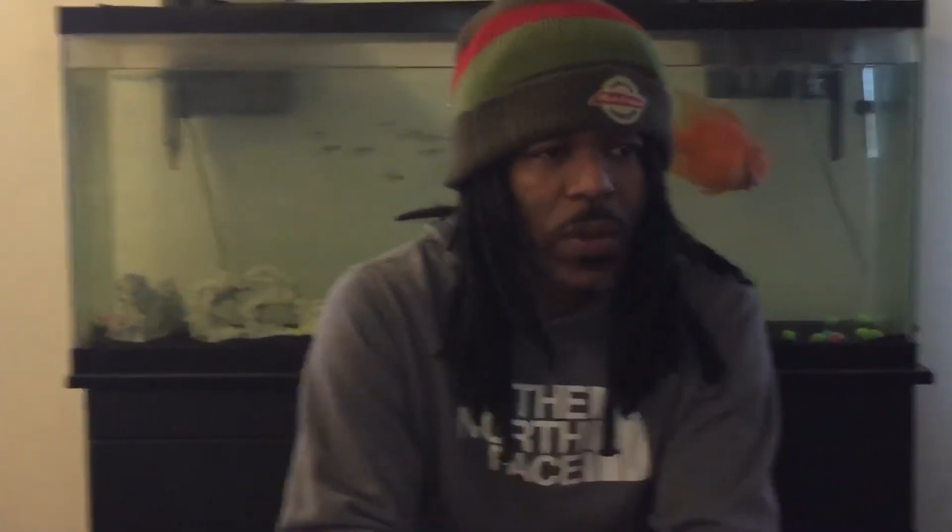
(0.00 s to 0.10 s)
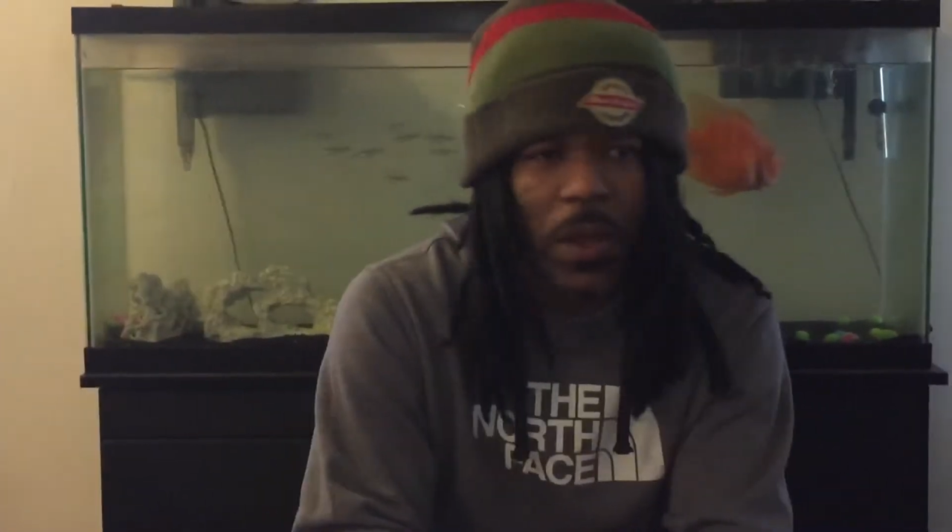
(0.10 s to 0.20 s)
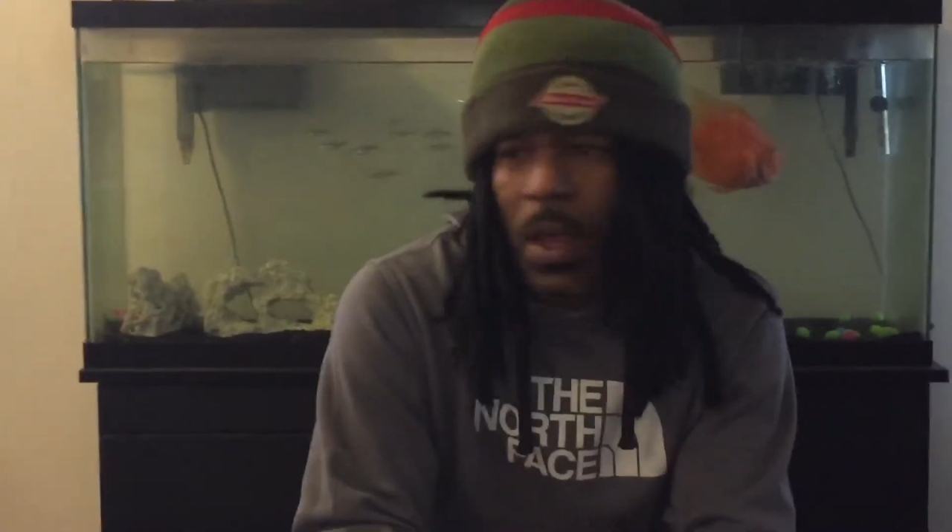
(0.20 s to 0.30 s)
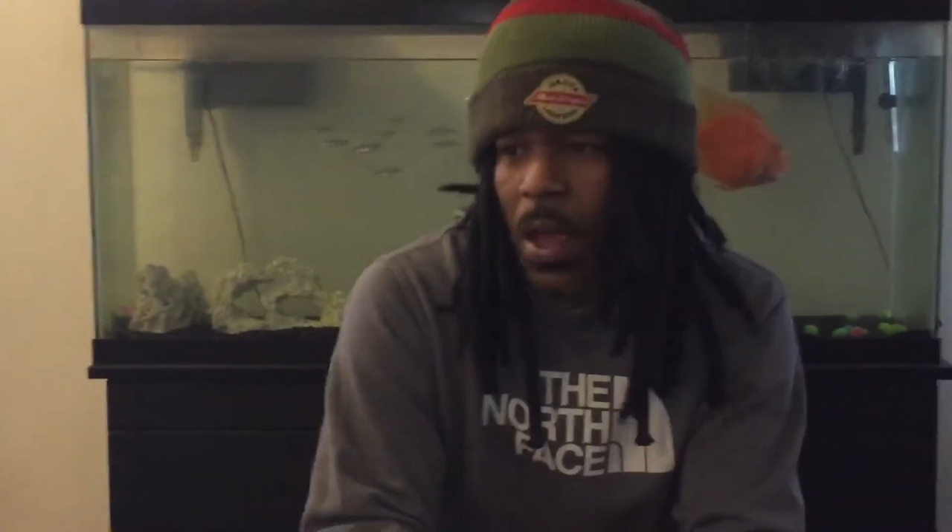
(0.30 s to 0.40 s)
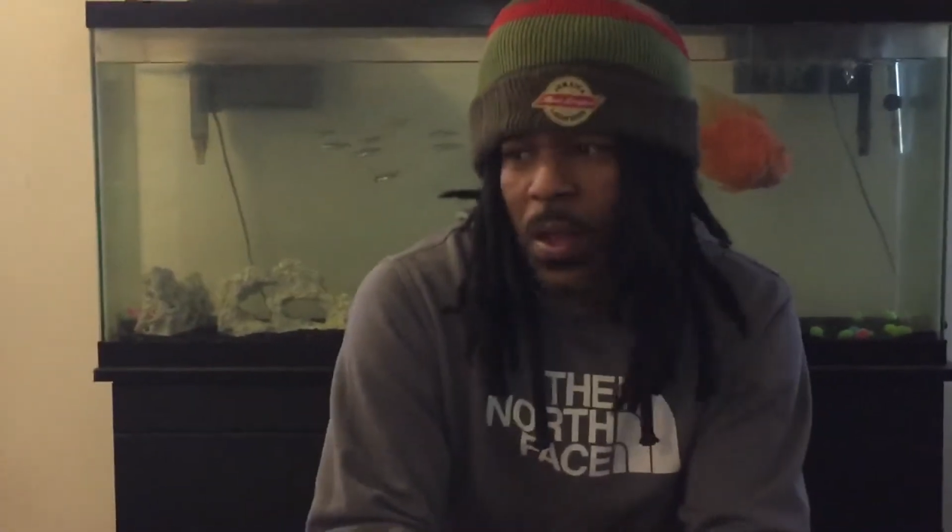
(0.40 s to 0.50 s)

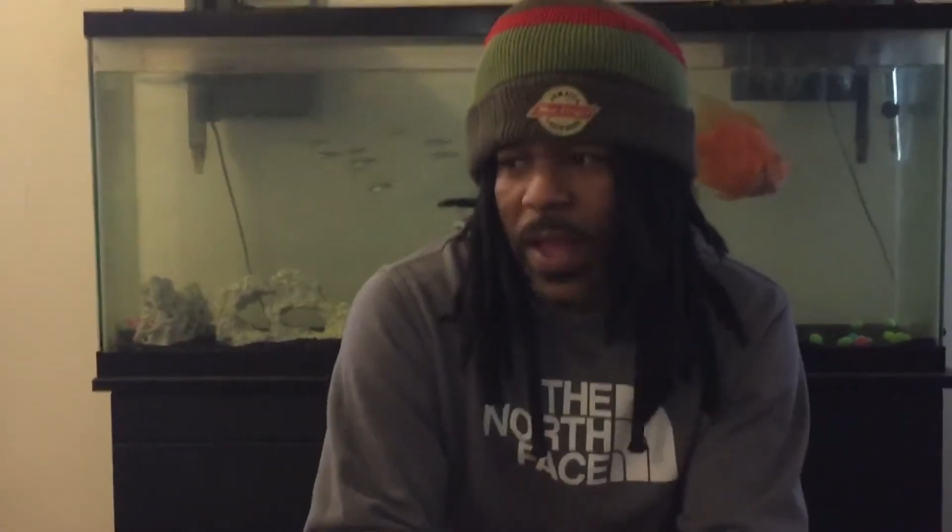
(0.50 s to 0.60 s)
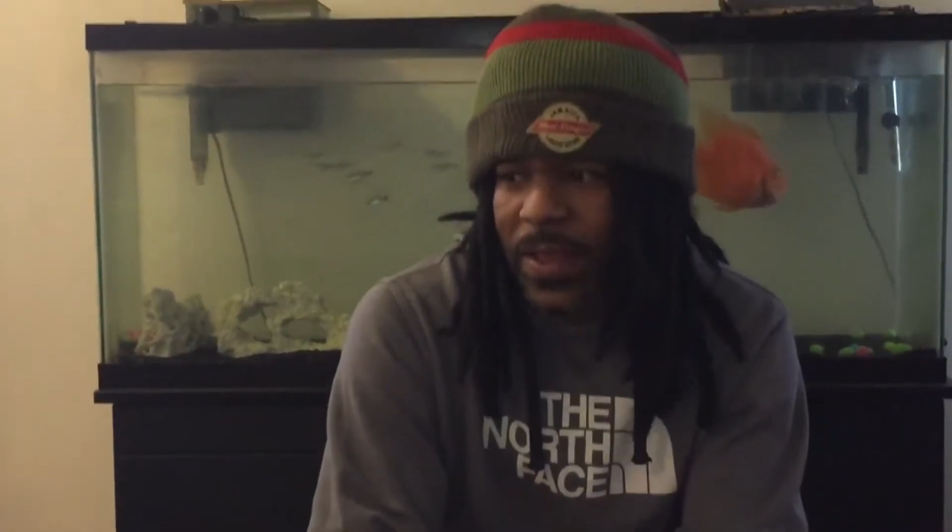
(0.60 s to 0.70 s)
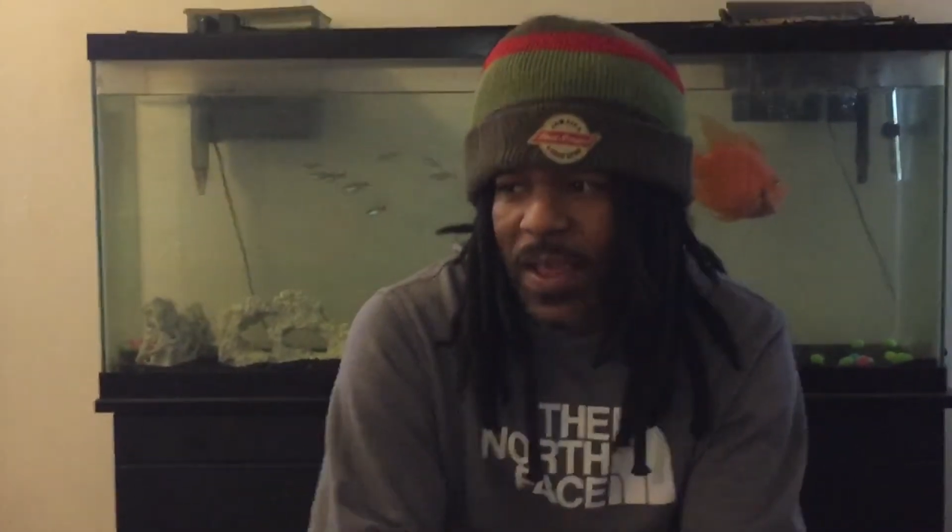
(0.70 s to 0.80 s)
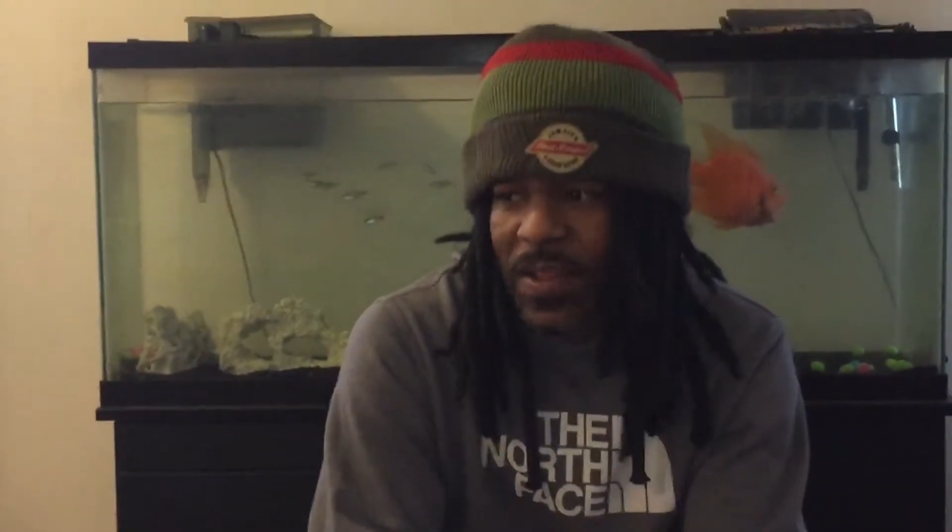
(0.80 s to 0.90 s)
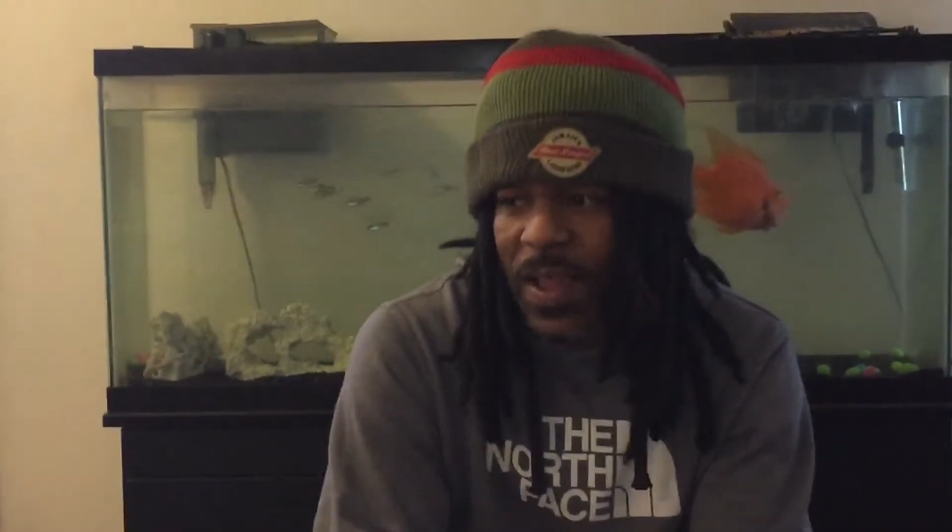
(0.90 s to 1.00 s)
But
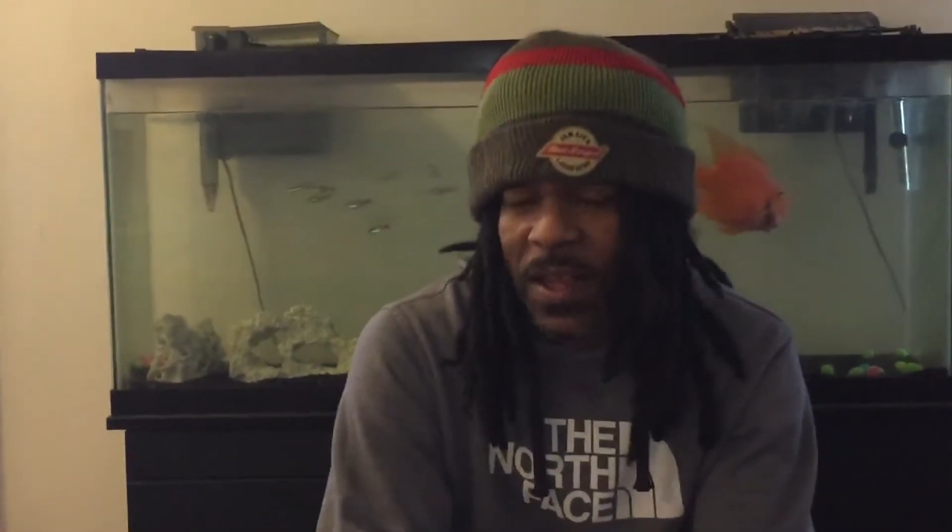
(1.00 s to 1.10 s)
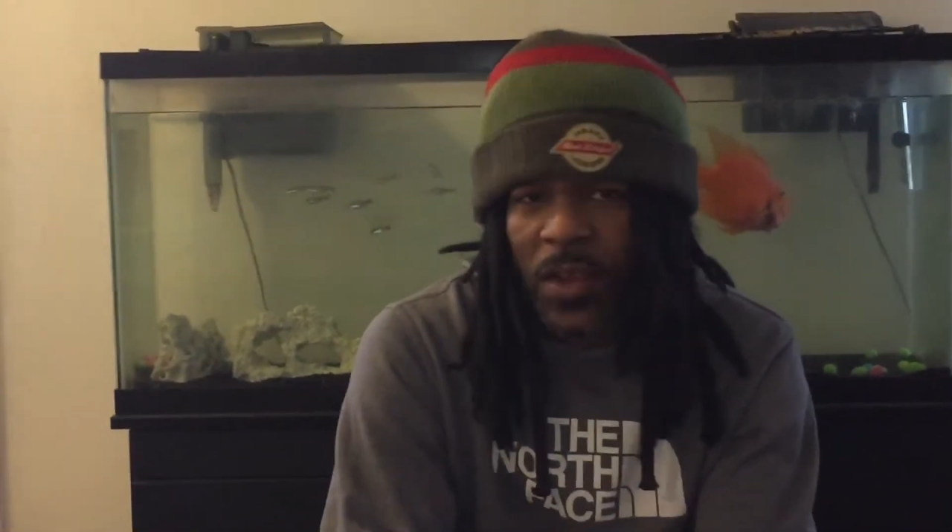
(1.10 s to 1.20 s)
like they said,